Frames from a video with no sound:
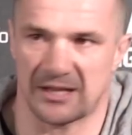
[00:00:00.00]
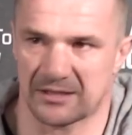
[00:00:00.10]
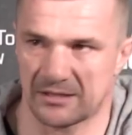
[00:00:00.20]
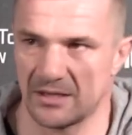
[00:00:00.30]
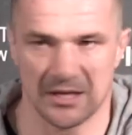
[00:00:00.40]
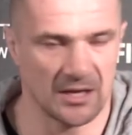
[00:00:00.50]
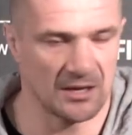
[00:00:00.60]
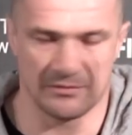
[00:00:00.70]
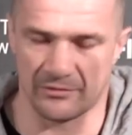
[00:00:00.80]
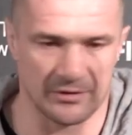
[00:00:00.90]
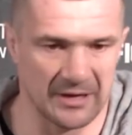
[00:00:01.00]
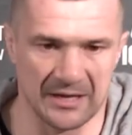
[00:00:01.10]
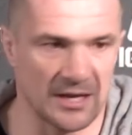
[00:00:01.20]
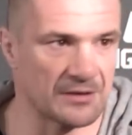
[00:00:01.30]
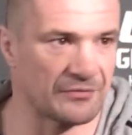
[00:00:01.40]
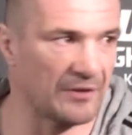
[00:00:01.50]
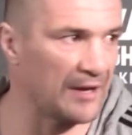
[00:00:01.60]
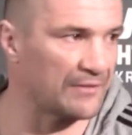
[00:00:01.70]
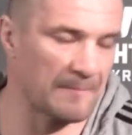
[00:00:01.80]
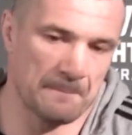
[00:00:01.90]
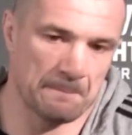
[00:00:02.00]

like for any other fight